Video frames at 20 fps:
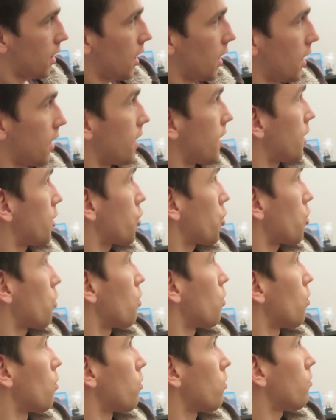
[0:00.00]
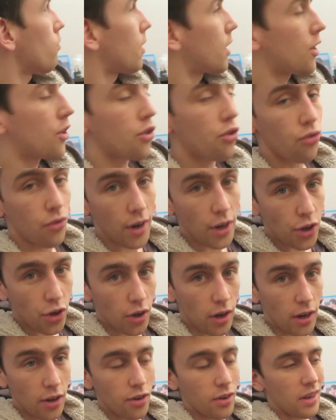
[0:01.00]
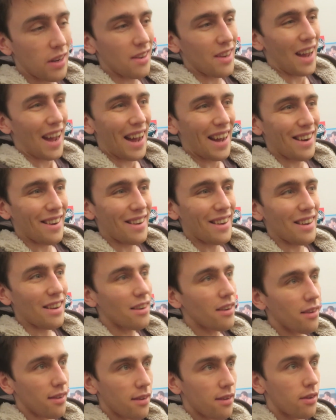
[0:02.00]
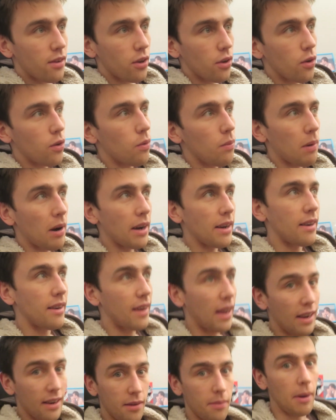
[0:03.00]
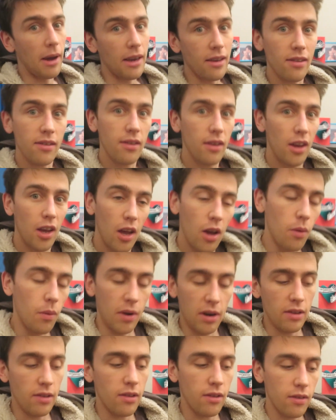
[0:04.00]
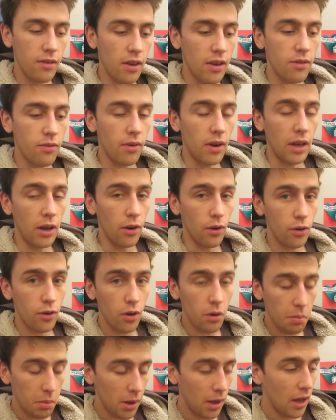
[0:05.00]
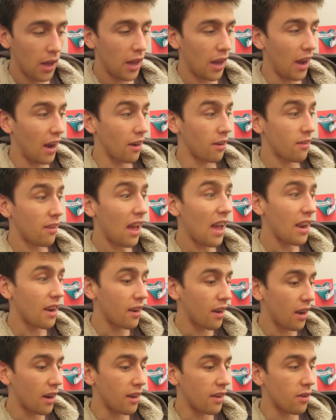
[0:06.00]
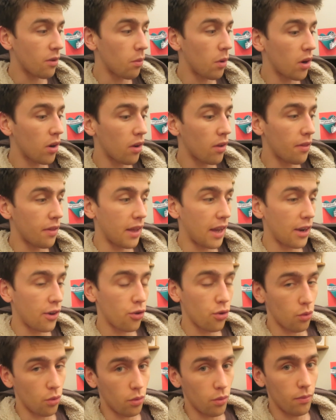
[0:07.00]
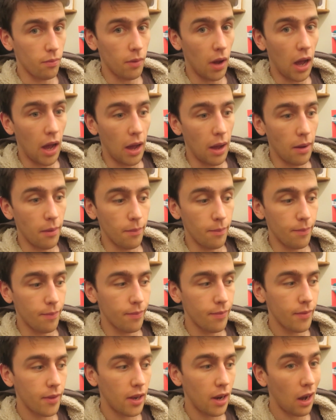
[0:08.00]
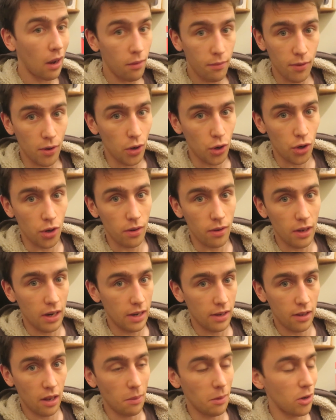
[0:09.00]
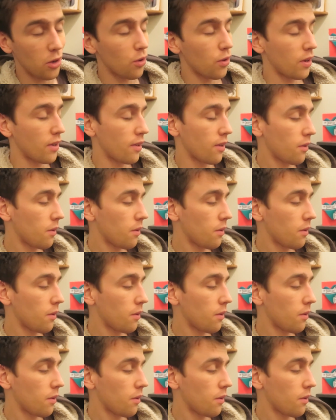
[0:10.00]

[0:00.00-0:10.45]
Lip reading: initial registration. I just need to add it to my database when it's successfully hooked up. And then I need to work on the actual cloud function that it's going to be talking